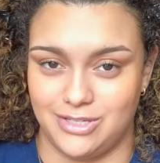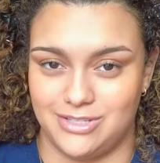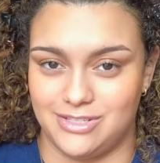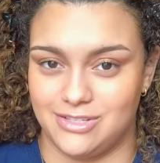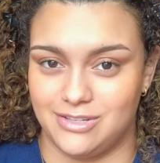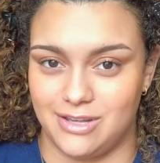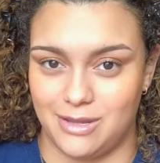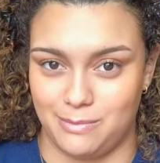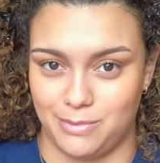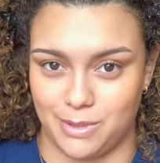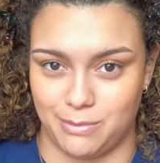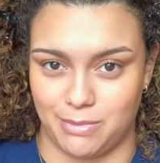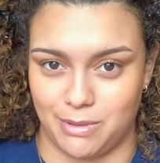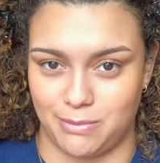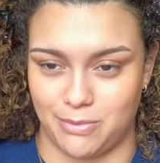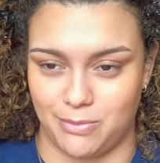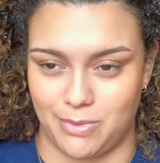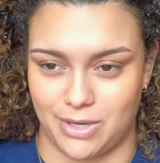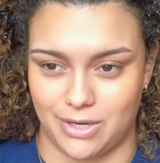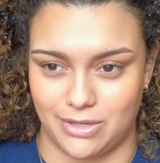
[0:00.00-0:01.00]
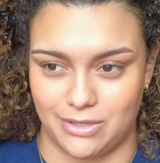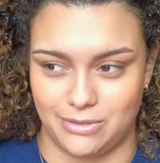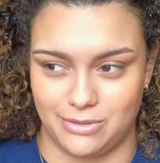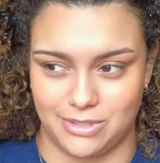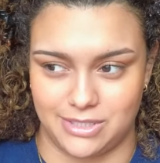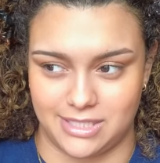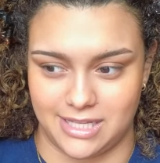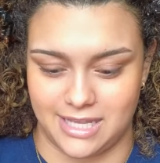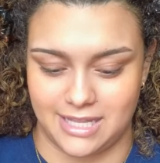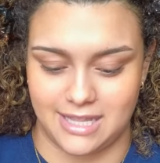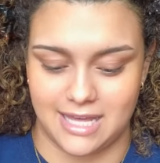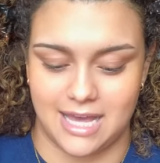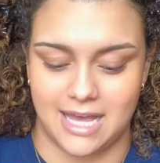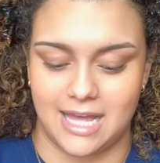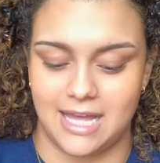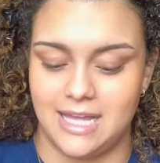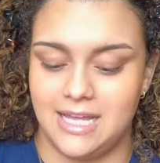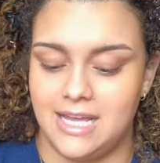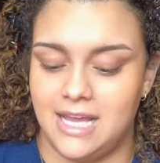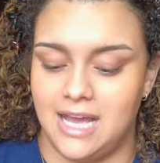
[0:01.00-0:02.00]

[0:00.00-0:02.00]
just look up the purple bottle, it'll say that.